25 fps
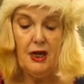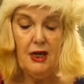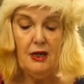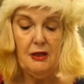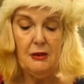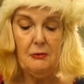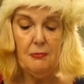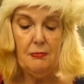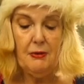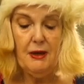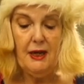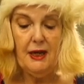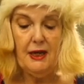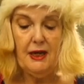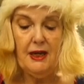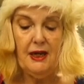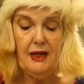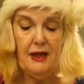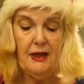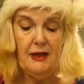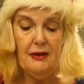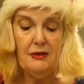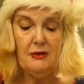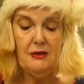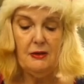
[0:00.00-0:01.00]
out this
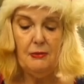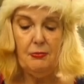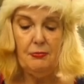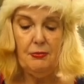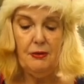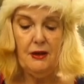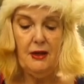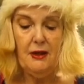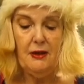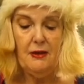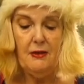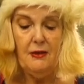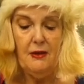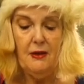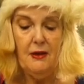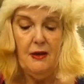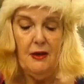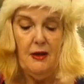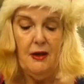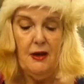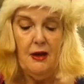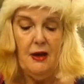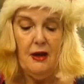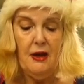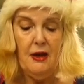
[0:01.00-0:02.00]
packet is a bit
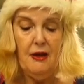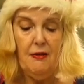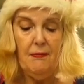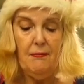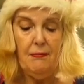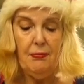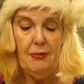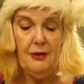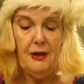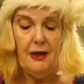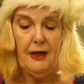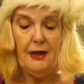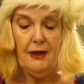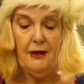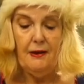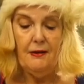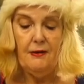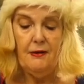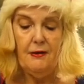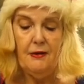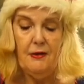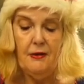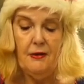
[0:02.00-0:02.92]
lumpy.